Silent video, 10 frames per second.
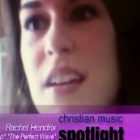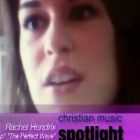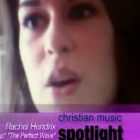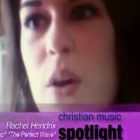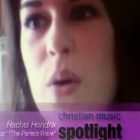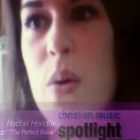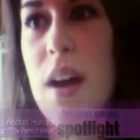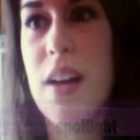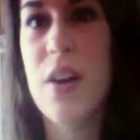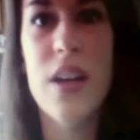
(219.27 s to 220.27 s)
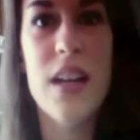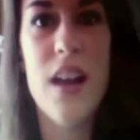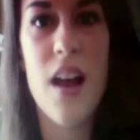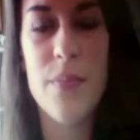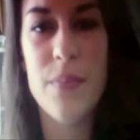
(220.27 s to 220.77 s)
you know, I couldn't
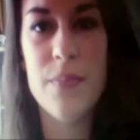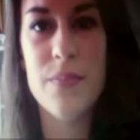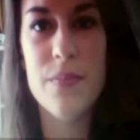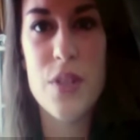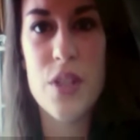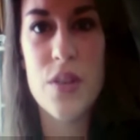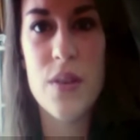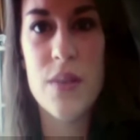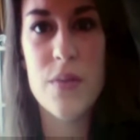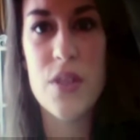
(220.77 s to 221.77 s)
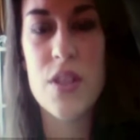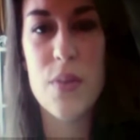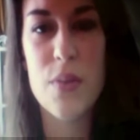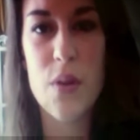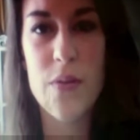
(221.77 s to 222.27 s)
not shoot. It was just
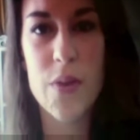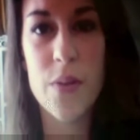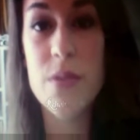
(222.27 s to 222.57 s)
beautiful.